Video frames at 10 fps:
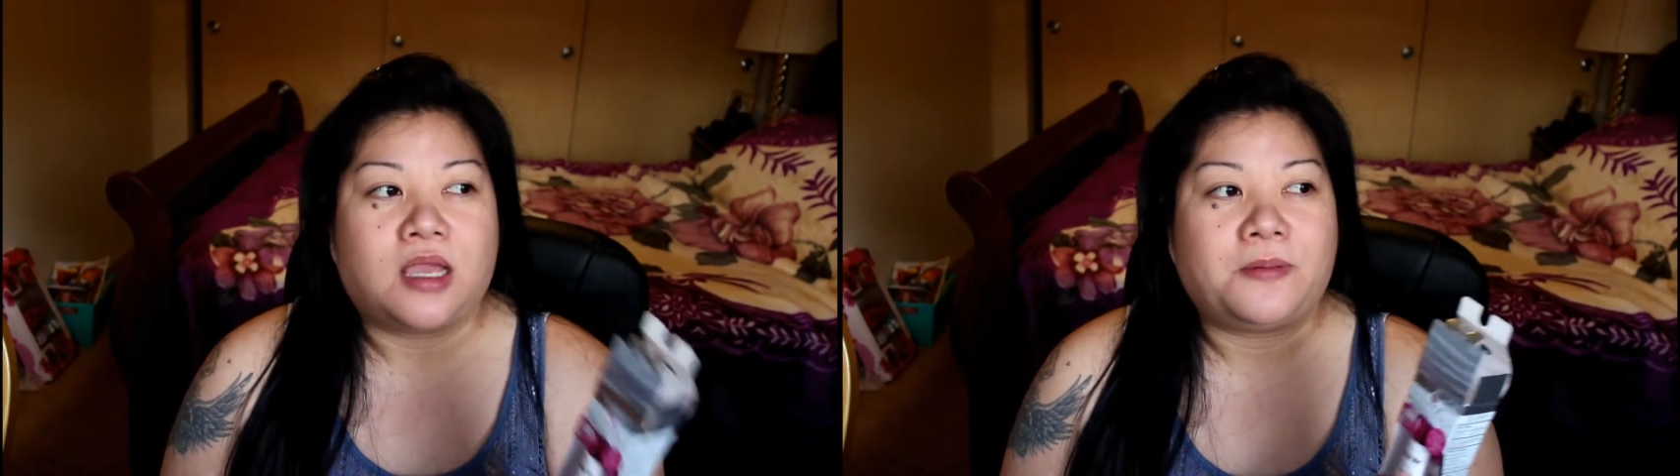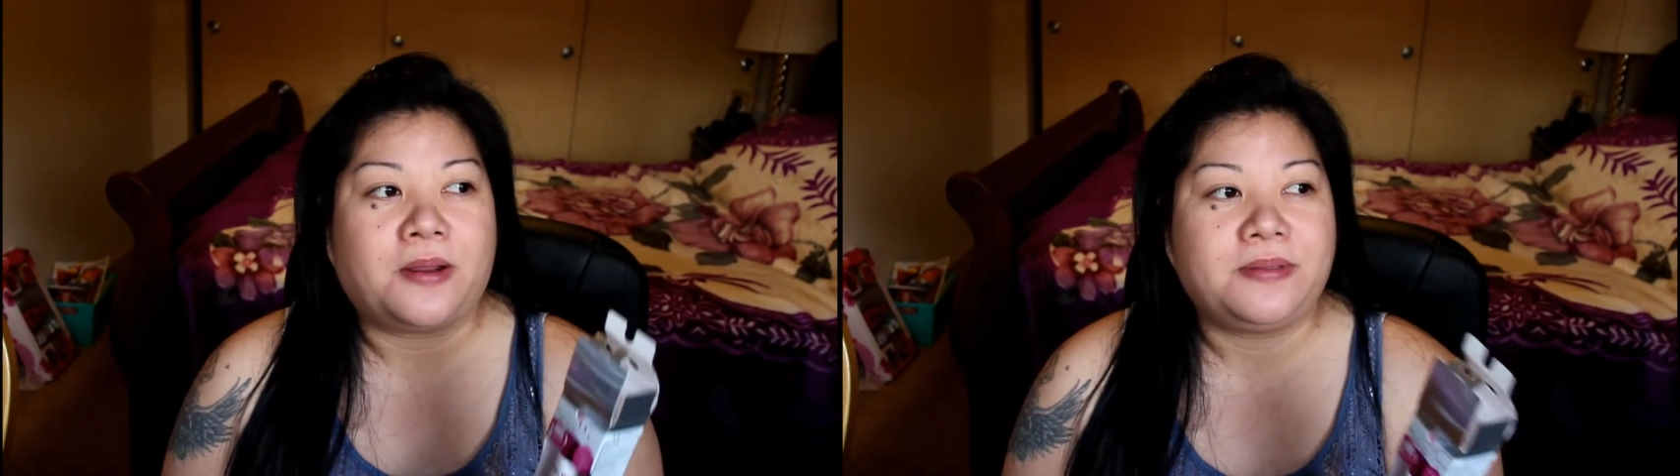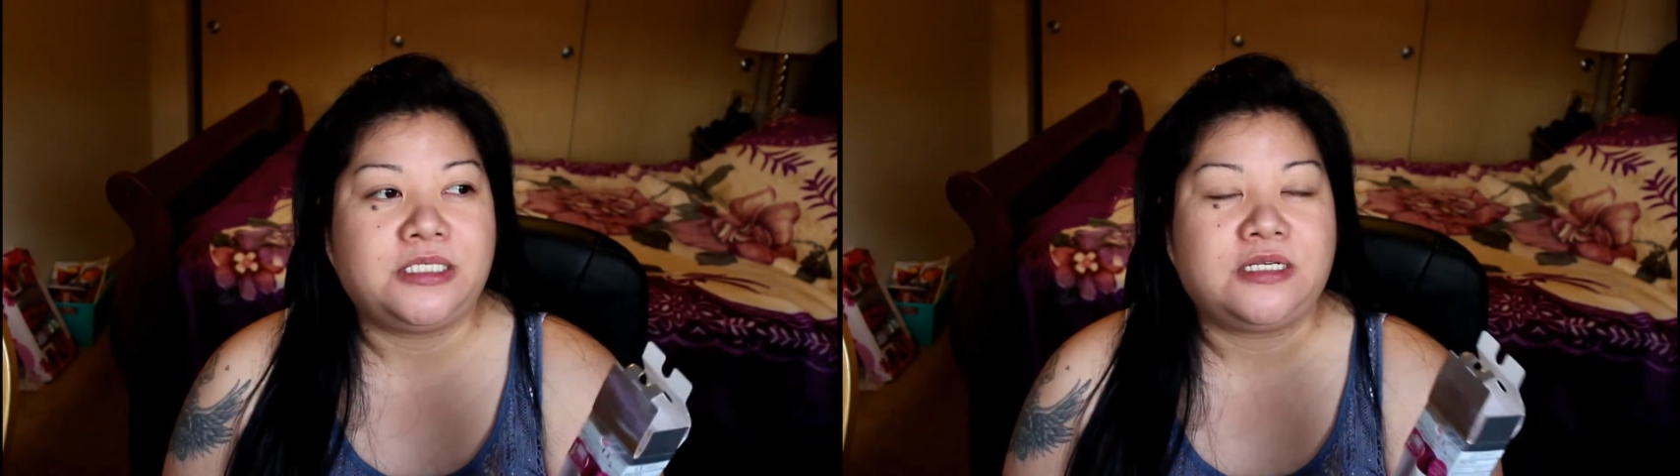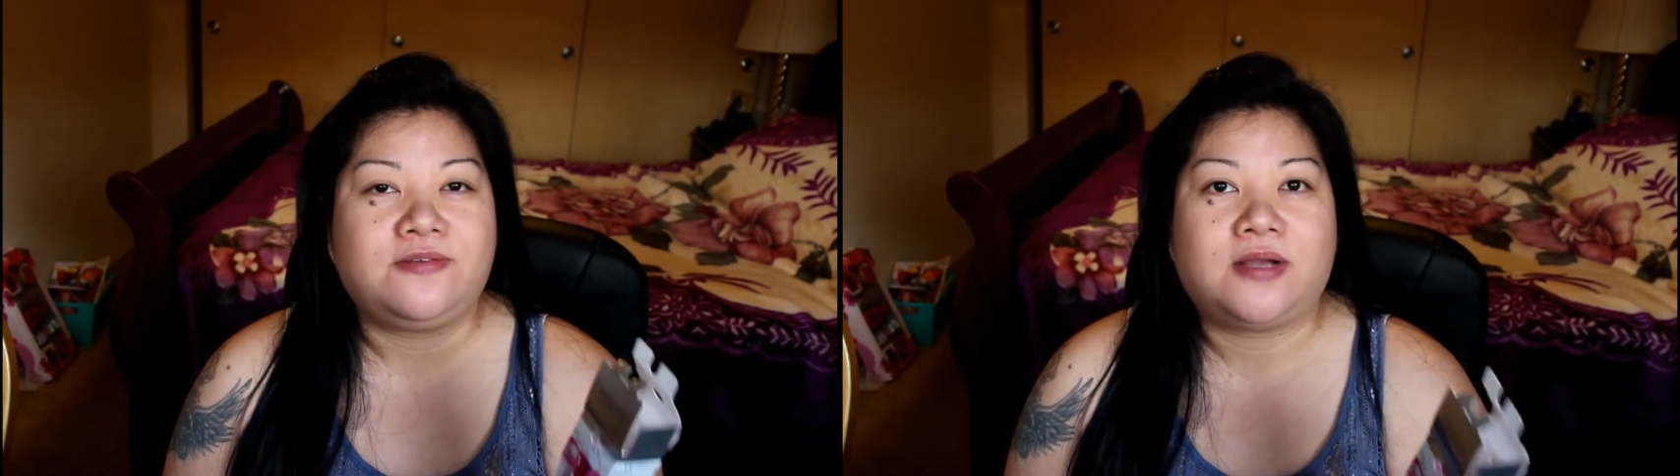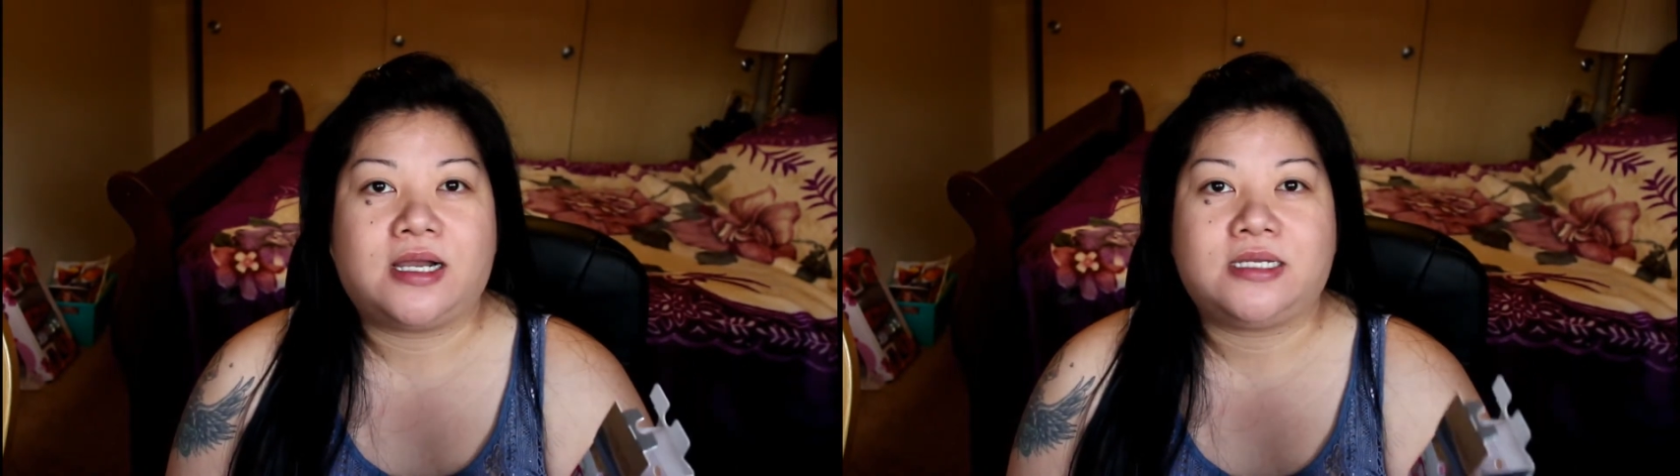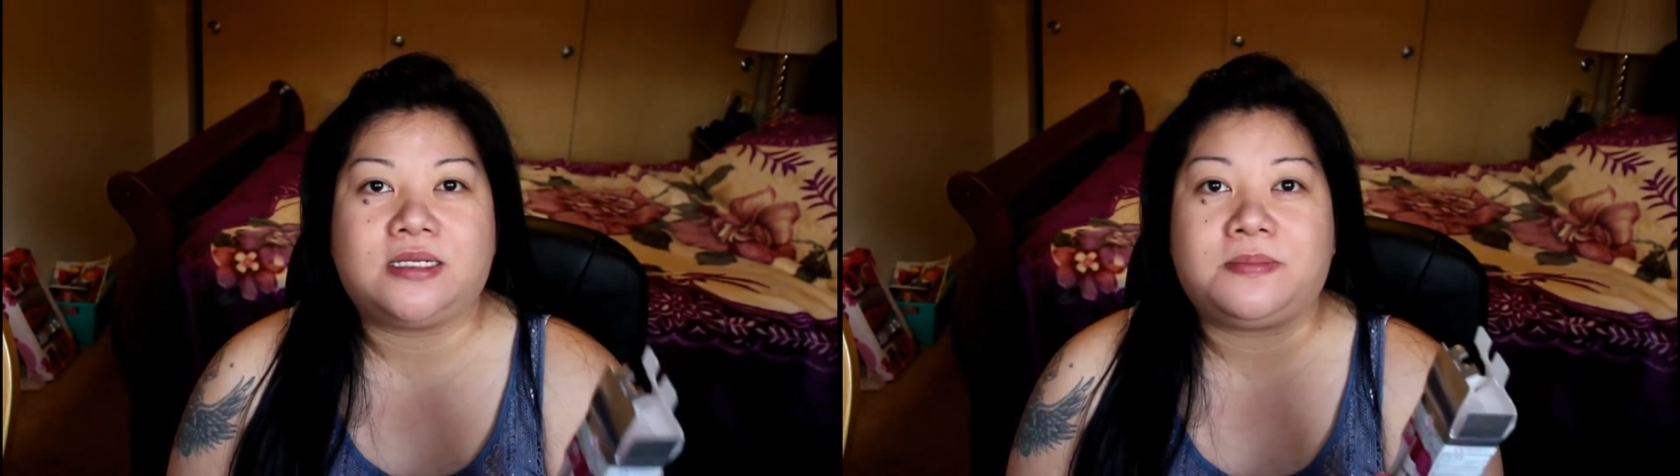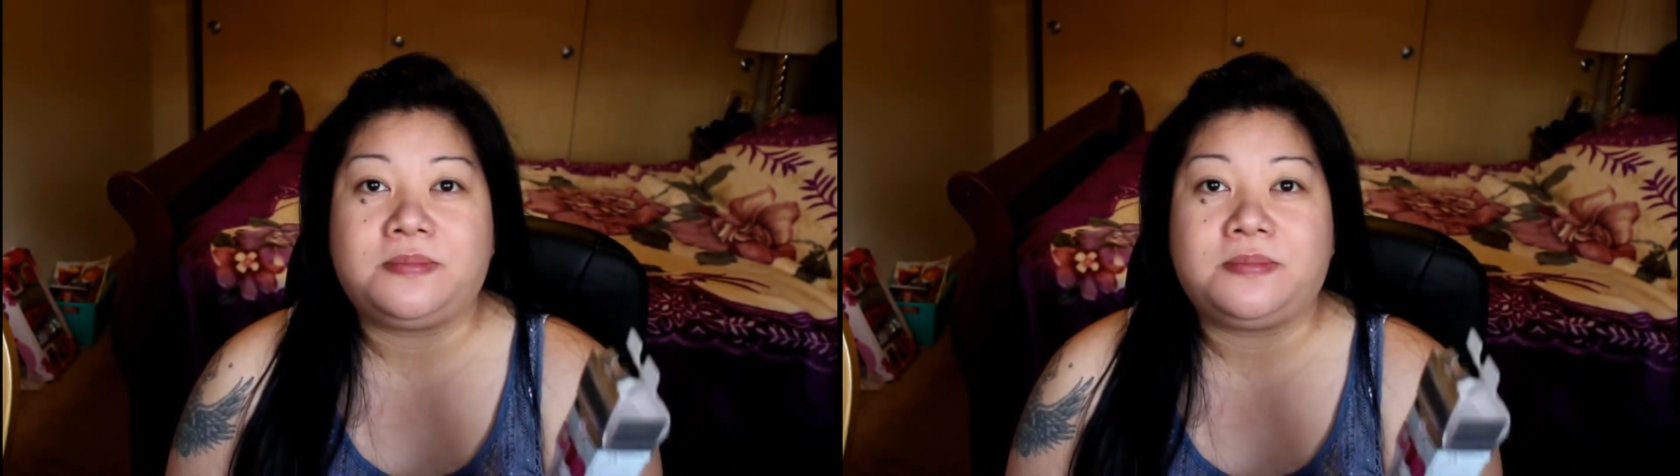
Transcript: I probably should have gotten a